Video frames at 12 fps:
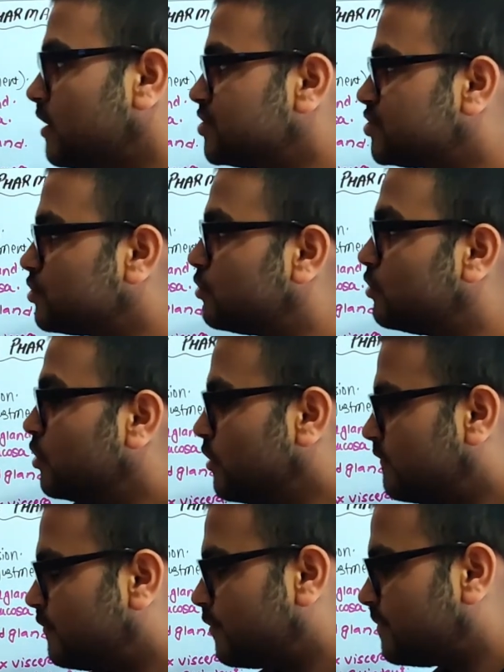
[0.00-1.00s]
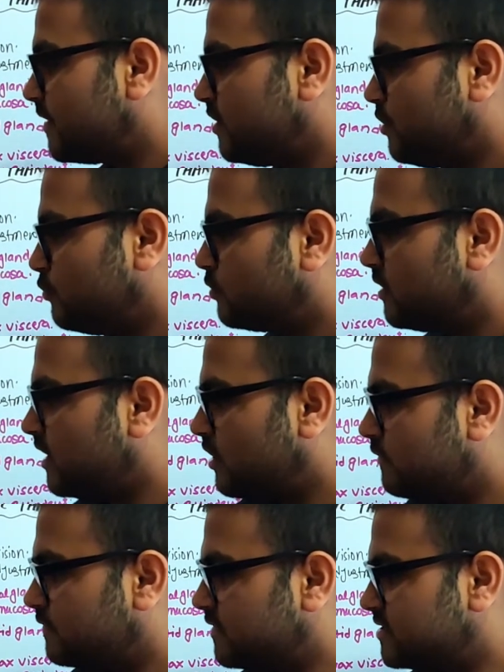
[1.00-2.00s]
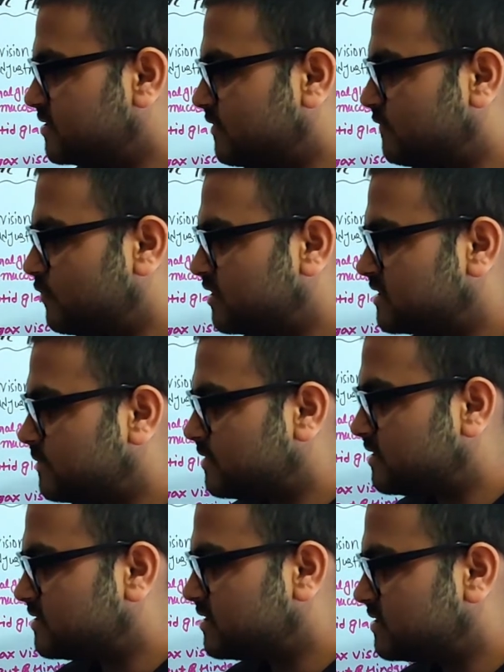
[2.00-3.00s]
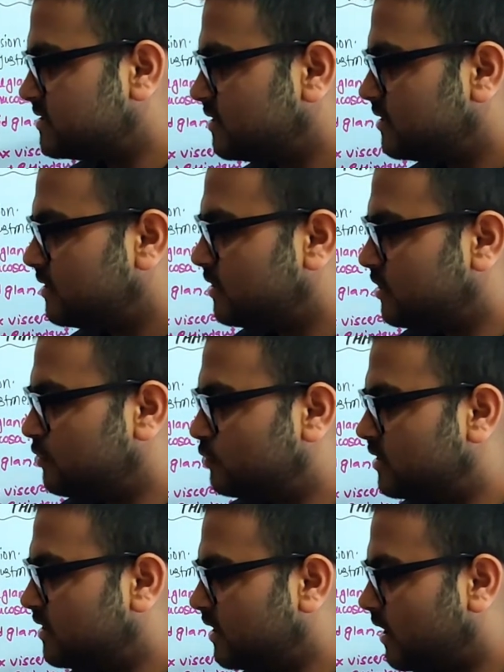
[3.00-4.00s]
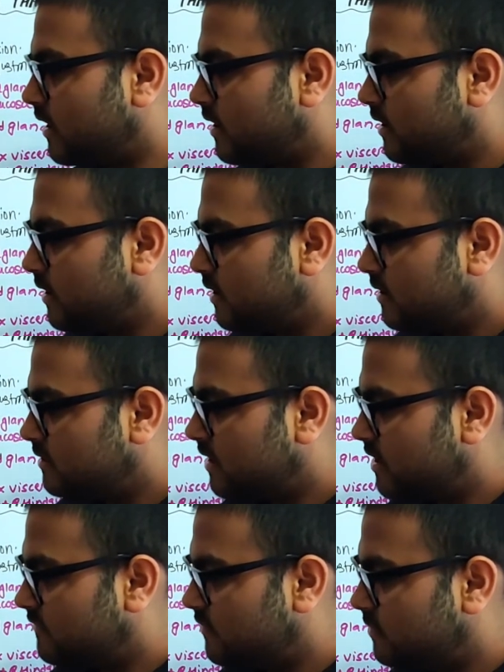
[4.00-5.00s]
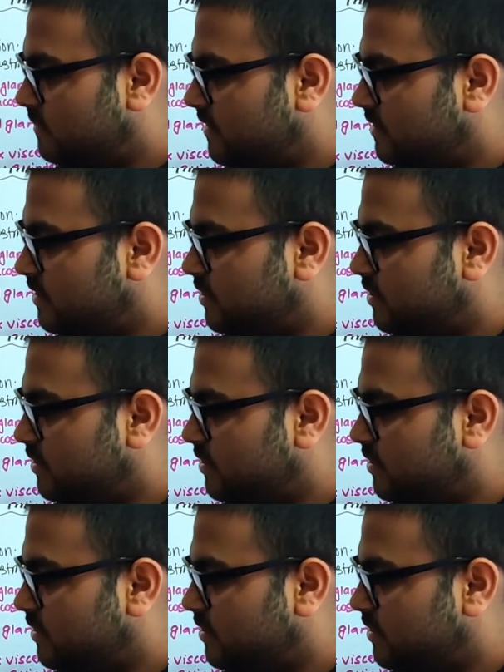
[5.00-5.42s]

So from the nuclei of this nerve, for example, this is the nuclei, there will be the